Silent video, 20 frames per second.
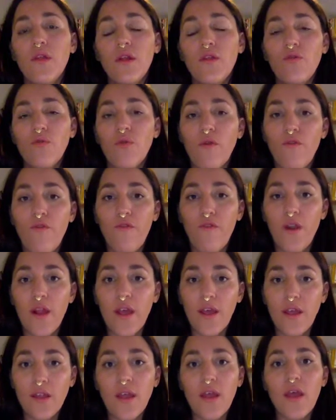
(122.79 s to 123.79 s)
to
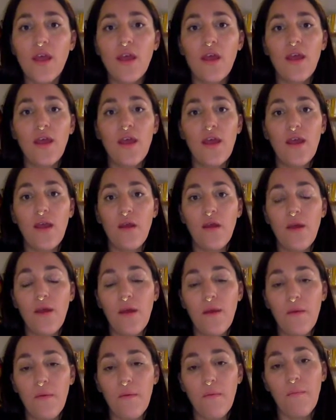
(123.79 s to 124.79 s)
inflict
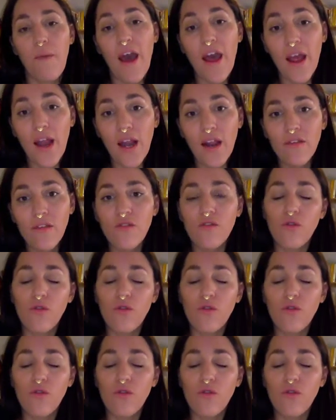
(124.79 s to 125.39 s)
violence